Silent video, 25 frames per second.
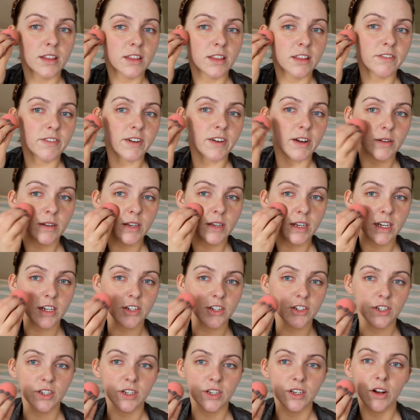the
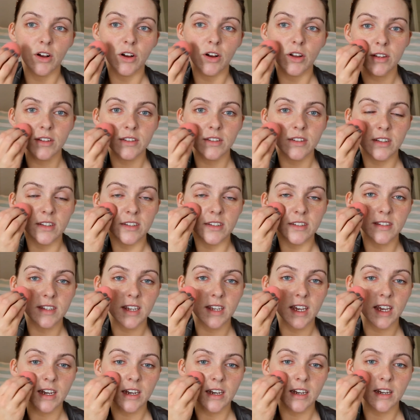foundation onto the
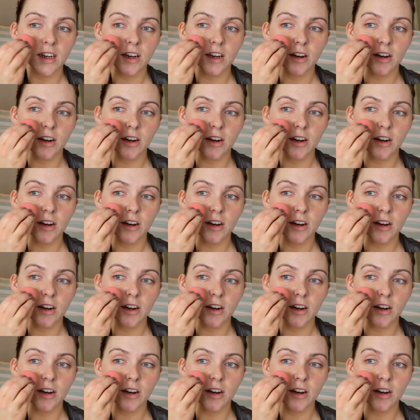skin